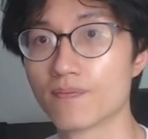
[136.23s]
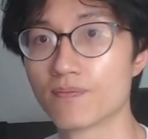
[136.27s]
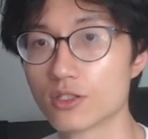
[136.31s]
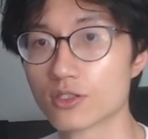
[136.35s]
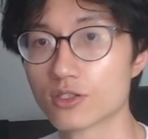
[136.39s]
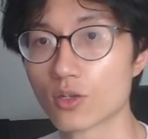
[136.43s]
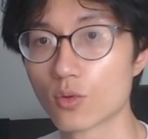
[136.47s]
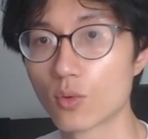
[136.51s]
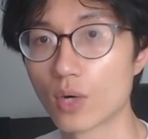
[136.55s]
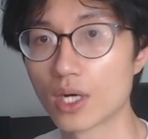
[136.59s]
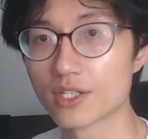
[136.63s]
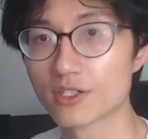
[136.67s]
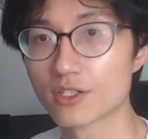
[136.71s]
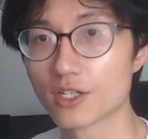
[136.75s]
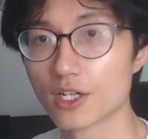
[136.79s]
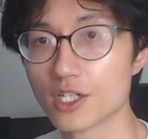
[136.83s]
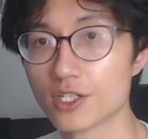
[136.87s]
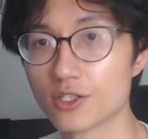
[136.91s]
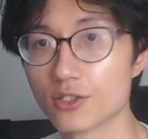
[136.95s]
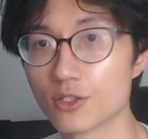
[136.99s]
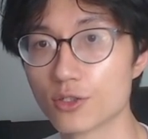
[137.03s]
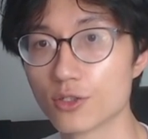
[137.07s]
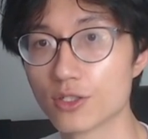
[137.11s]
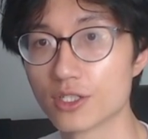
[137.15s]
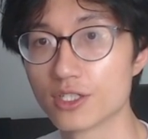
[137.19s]
So what you gotta
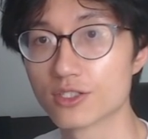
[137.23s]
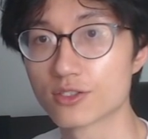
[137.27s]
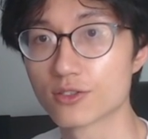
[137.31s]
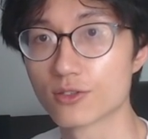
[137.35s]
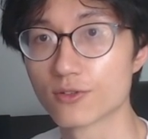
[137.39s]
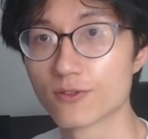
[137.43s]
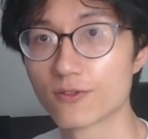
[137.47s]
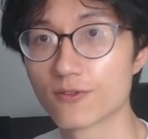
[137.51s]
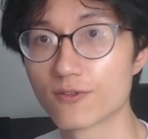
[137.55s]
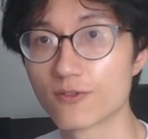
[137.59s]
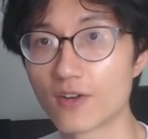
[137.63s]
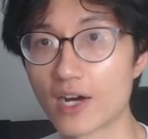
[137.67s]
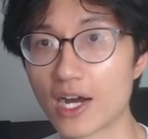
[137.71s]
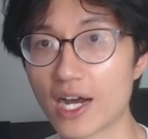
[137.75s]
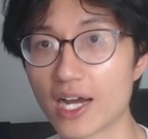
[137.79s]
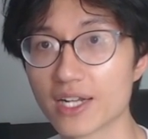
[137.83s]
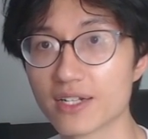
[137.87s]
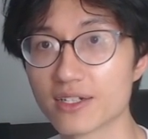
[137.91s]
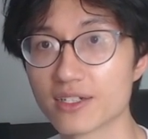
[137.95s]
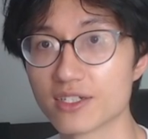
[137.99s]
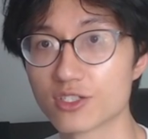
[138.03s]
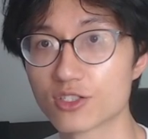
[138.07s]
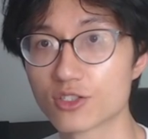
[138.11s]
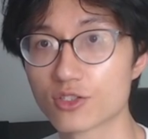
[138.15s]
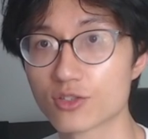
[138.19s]
do is to find
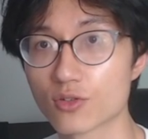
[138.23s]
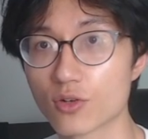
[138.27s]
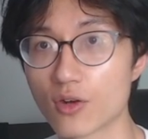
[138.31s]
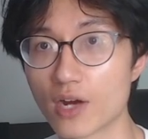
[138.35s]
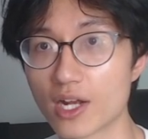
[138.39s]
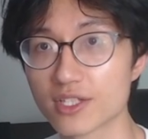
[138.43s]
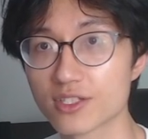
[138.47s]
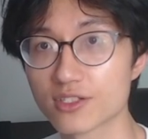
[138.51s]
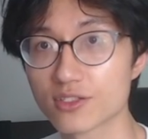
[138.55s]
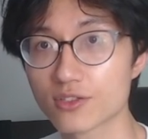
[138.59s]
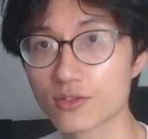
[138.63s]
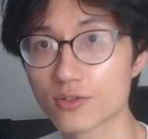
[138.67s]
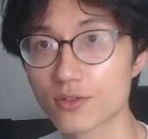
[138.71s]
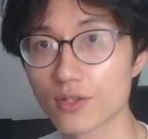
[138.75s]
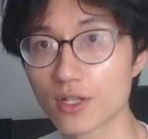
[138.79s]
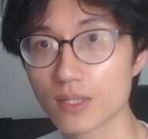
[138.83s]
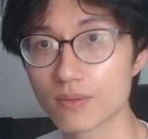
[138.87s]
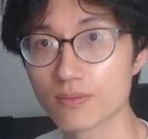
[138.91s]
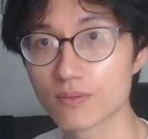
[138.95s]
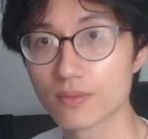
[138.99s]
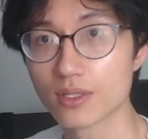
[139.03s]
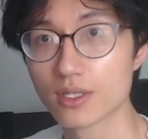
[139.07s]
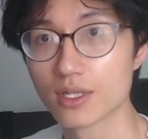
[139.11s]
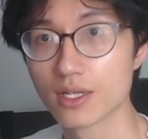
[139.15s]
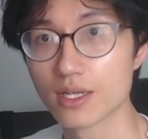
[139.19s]
a transcript
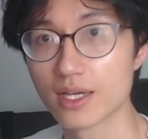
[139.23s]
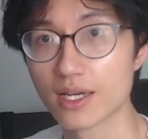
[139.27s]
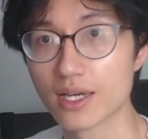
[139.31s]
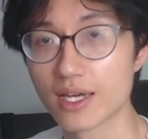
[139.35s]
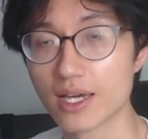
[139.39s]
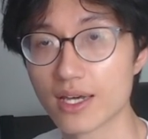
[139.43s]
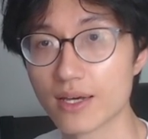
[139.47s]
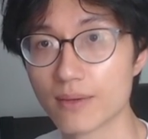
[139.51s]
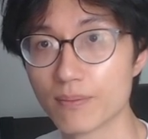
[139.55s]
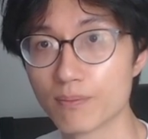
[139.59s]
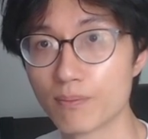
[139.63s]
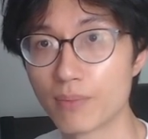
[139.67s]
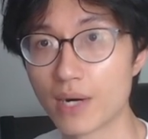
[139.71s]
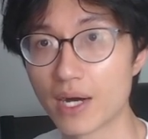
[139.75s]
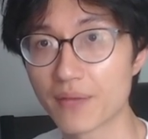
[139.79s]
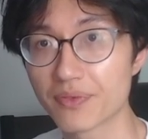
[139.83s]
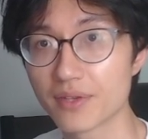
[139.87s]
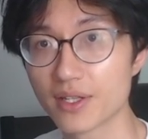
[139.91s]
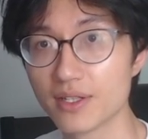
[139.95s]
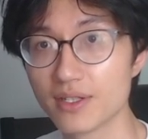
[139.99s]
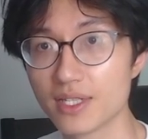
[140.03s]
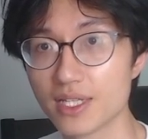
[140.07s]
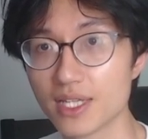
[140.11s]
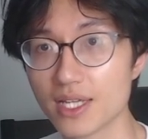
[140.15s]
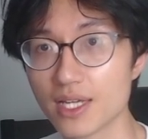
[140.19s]

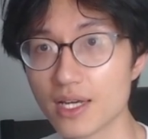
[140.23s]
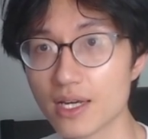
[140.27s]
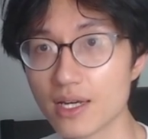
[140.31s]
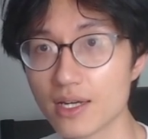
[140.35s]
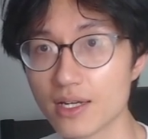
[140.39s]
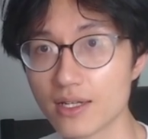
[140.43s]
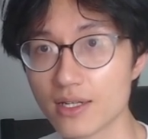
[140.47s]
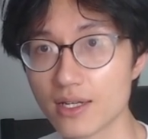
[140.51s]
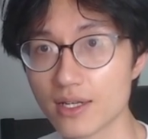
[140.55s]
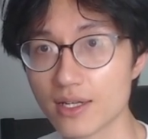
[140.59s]
button here.